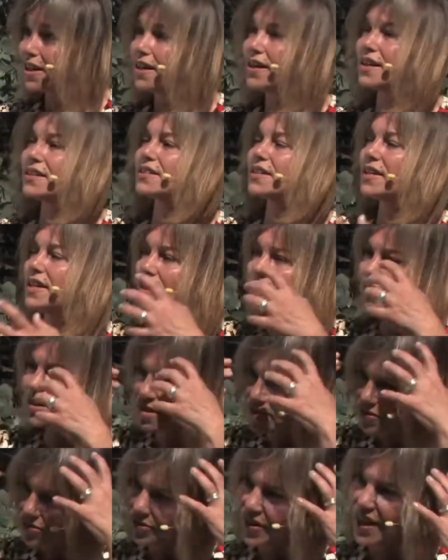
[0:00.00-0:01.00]

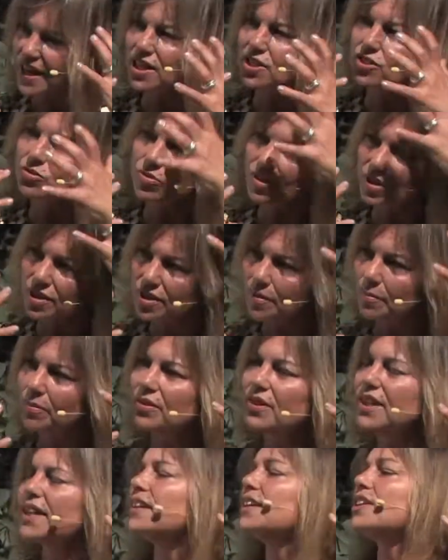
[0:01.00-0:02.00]
His face would
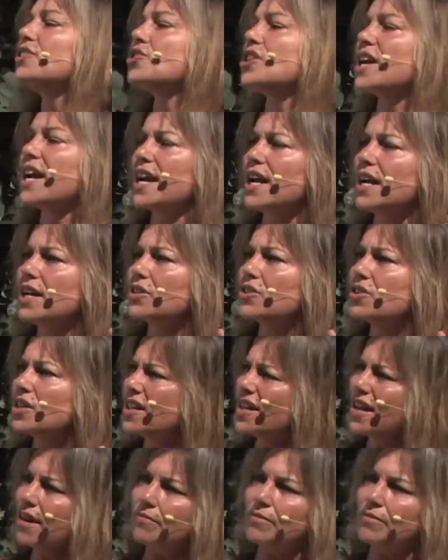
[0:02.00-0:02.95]
completely change. And I